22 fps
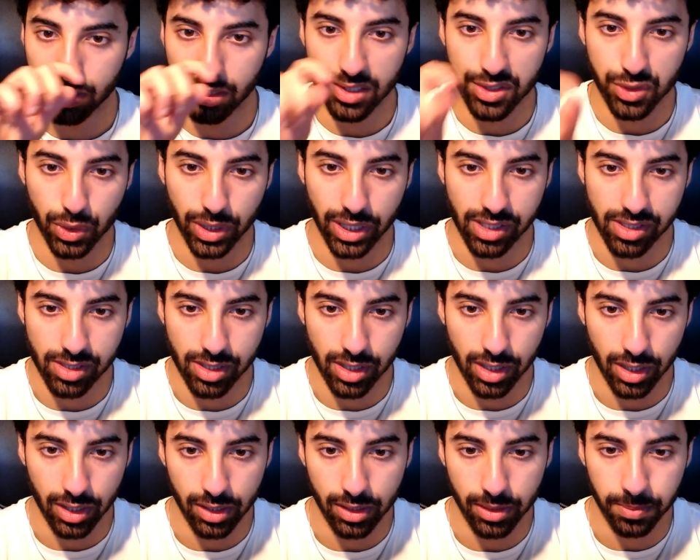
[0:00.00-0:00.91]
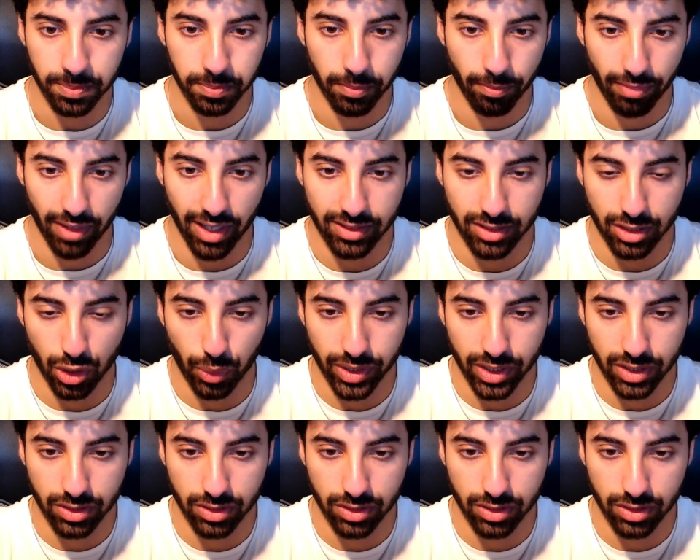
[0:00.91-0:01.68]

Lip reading: And as you can see here, it's already